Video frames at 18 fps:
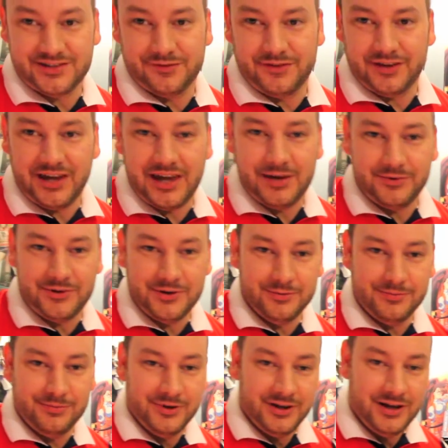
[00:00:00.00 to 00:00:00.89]
the
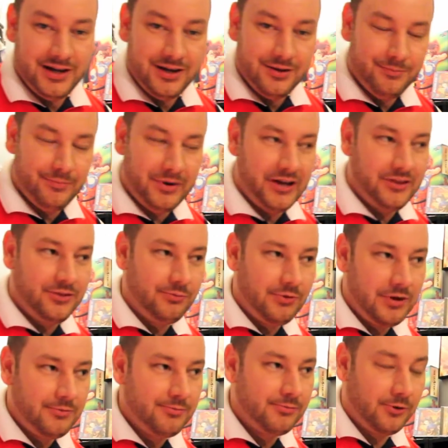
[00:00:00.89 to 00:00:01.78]
GameCube, but
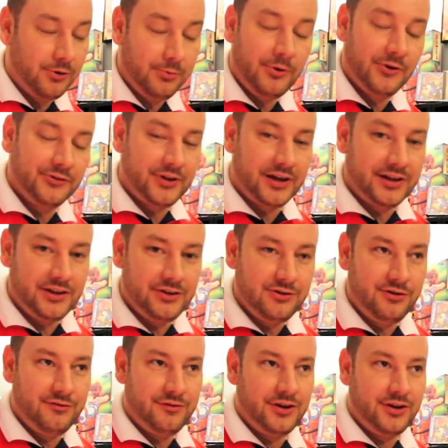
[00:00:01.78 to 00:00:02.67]
we will most likely
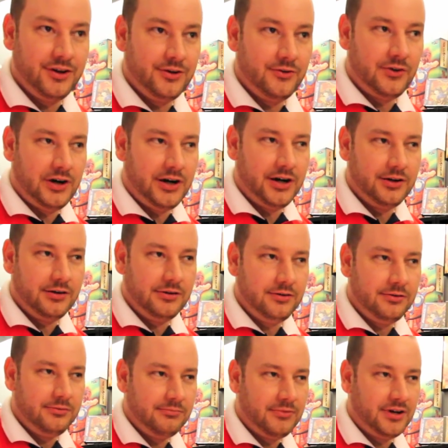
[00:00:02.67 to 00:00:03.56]
do a video
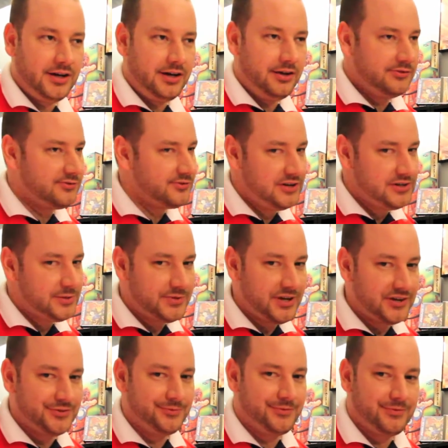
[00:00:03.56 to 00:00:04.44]
on my strange
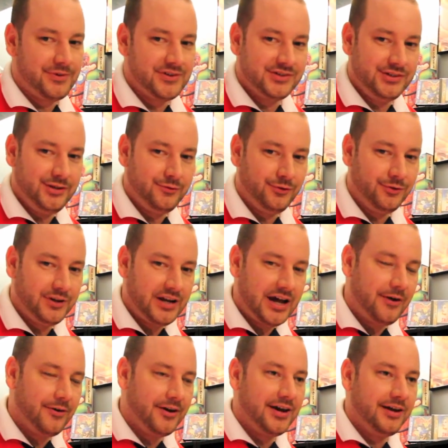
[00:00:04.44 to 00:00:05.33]
obsession with Resident Evil and
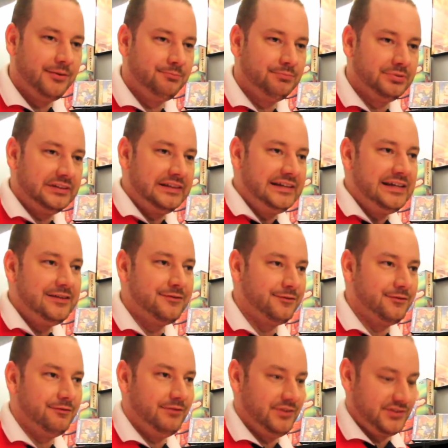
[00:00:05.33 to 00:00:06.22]
how I believe,
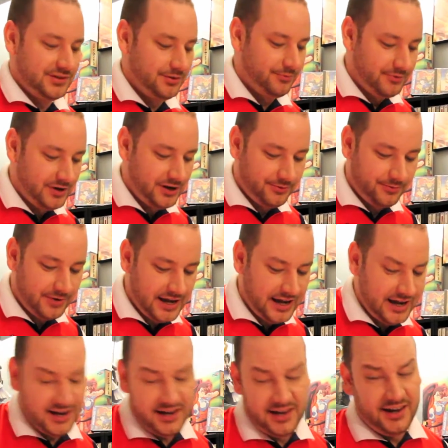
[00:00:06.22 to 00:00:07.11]
in some weird
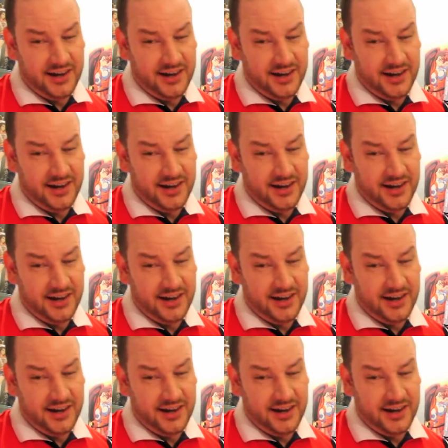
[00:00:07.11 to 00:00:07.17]
way,